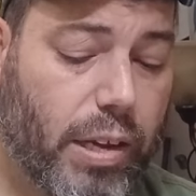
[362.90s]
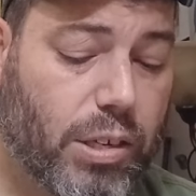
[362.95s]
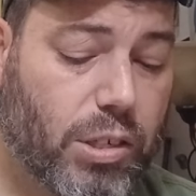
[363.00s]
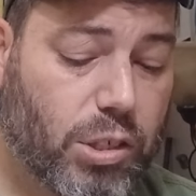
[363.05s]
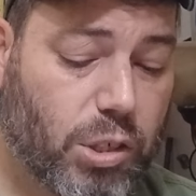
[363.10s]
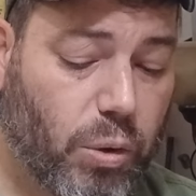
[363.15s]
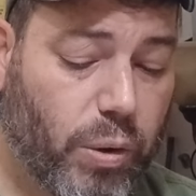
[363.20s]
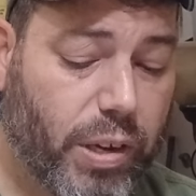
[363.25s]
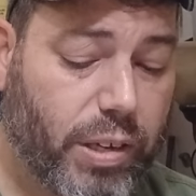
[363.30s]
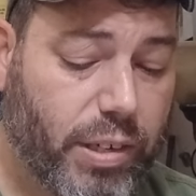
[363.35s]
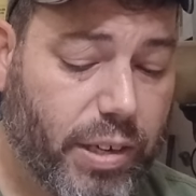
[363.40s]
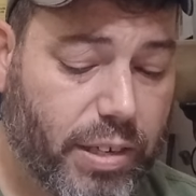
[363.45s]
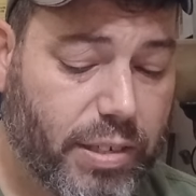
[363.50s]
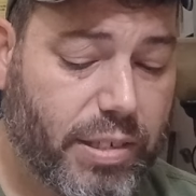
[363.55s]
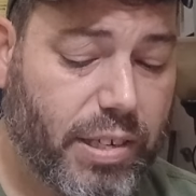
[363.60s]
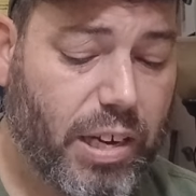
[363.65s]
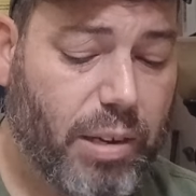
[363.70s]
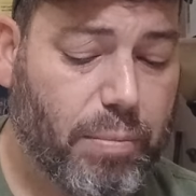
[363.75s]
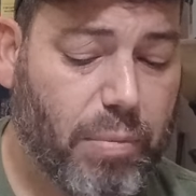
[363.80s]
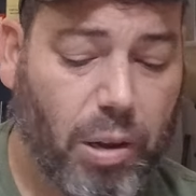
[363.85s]
So he did
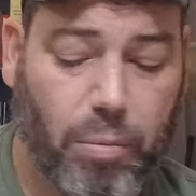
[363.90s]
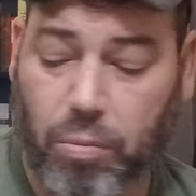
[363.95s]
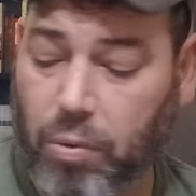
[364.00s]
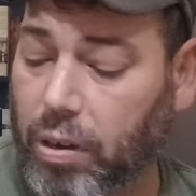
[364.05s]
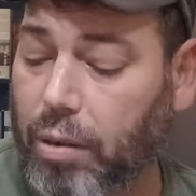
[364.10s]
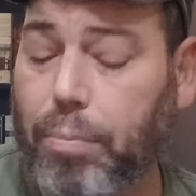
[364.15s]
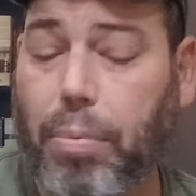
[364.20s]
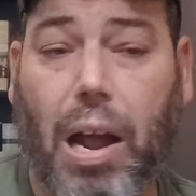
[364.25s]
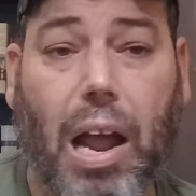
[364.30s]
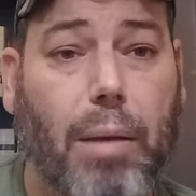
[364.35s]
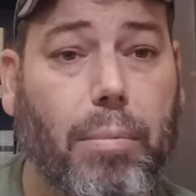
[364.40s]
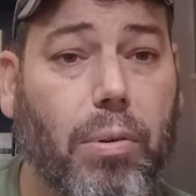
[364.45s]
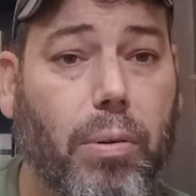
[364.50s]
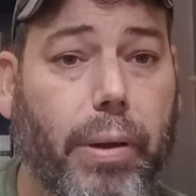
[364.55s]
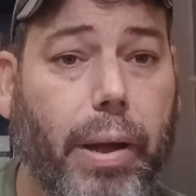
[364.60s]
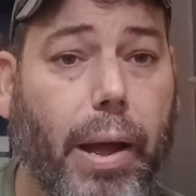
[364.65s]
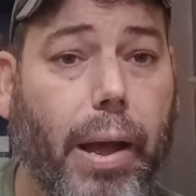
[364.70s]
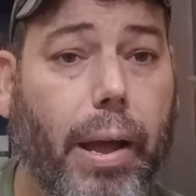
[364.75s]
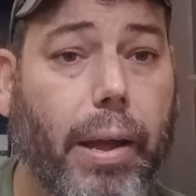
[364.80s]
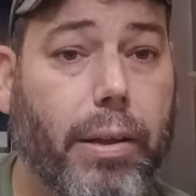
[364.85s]
team up with a Bible
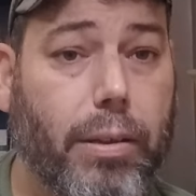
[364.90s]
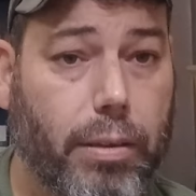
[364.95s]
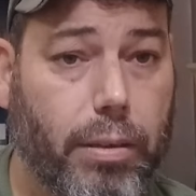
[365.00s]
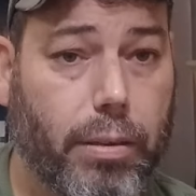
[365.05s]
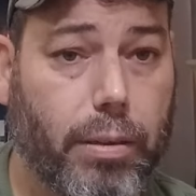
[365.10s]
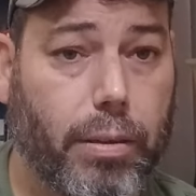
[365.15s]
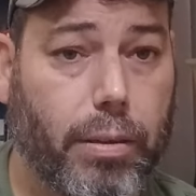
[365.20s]
guy